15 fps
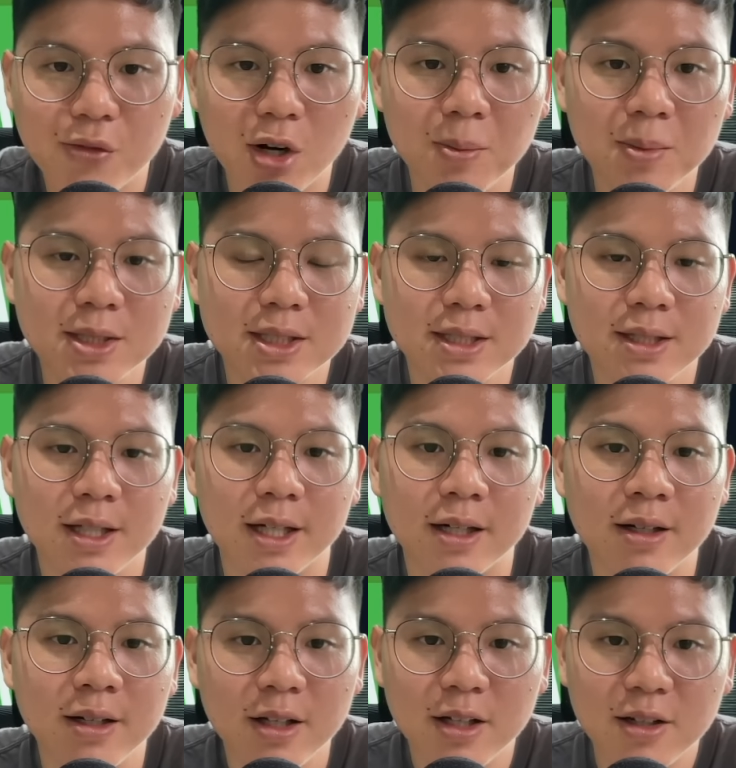Robinson
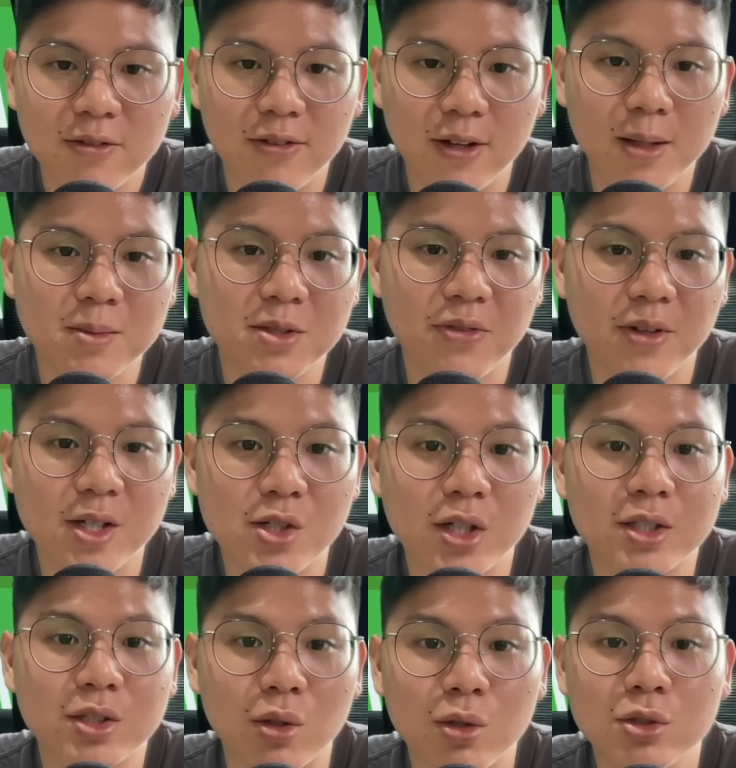here, Fulham's
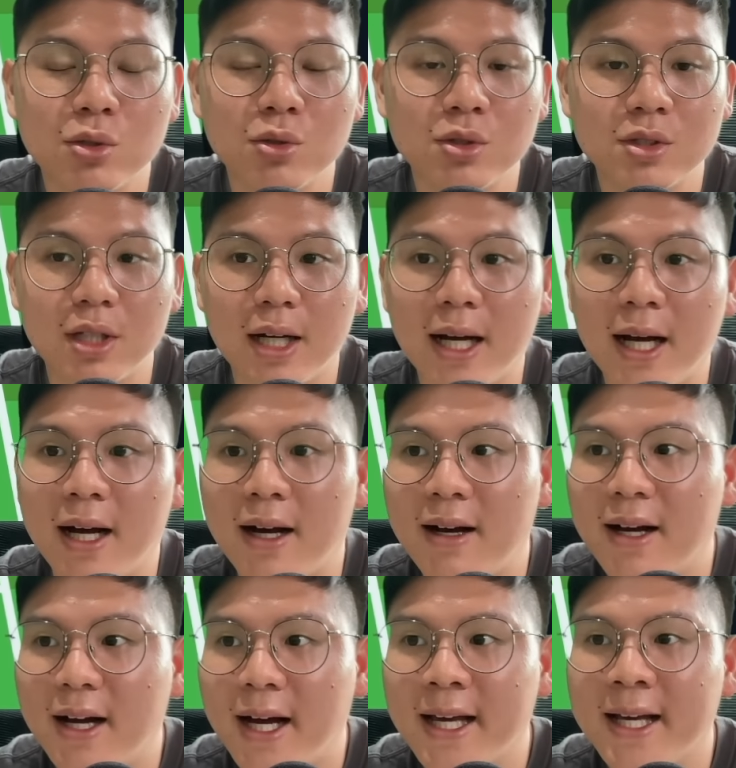fixtures also
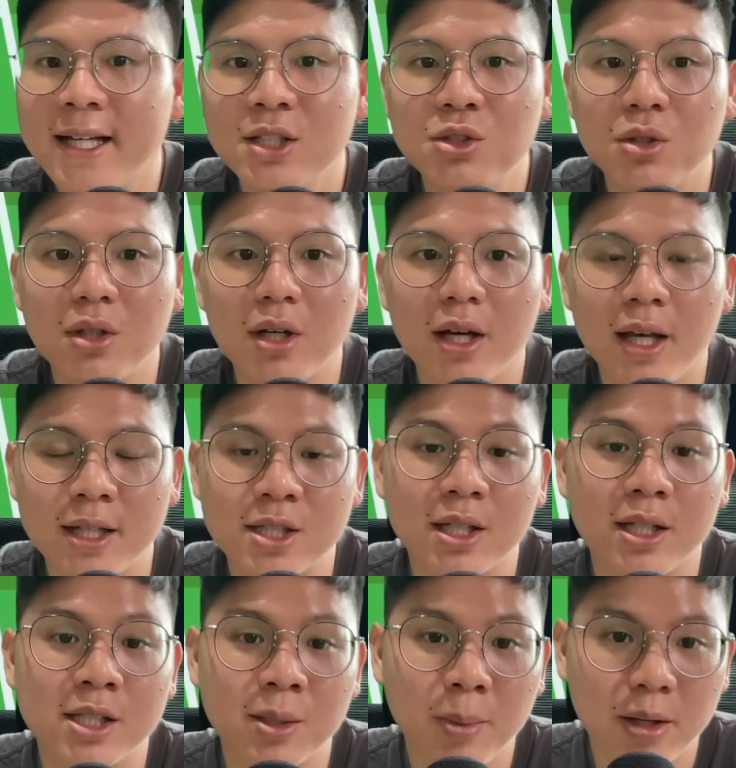are, I guess, it's
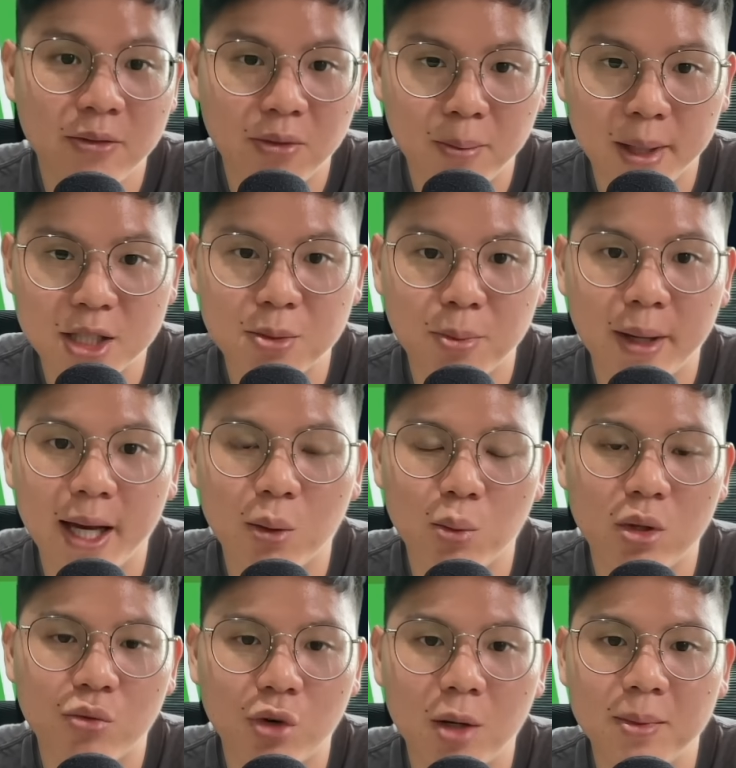a bit of a mixed bag
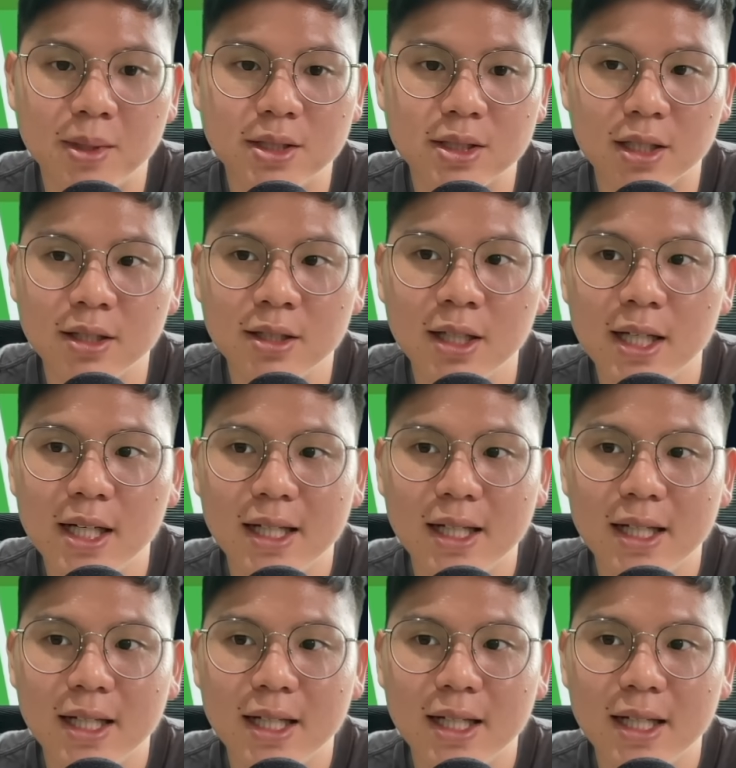with Robinson.